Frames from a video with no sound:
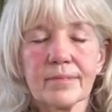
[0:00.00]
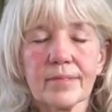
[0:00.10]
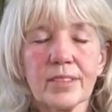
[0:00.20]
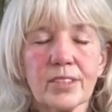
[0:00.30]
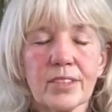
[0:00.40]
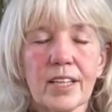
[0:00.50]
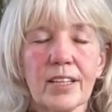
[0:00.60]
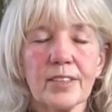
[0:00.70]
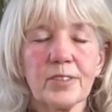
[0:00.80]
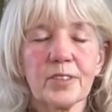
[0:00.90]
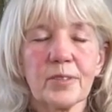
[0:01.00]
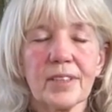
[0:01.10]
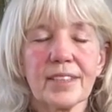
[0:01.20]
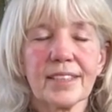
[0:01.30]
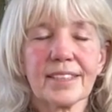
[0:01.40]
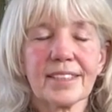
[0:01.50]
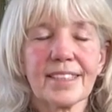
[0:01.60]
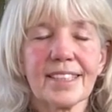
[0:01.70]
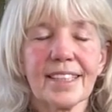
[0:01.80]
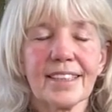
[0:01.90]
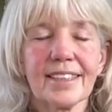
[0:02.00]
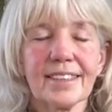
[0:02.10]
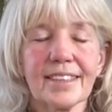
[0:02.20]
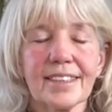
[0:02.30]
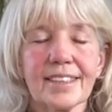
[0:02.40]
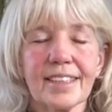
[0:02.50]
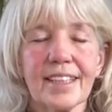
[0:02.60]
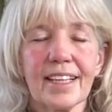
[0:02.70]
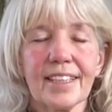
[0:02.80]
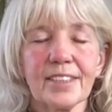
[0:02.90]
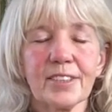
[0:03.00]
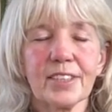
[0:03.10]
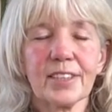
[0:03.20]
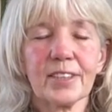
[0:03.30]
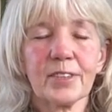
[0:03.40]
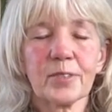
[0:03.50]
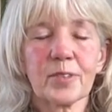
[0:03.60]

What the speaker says: And just close your eyes and sit in this energy that you've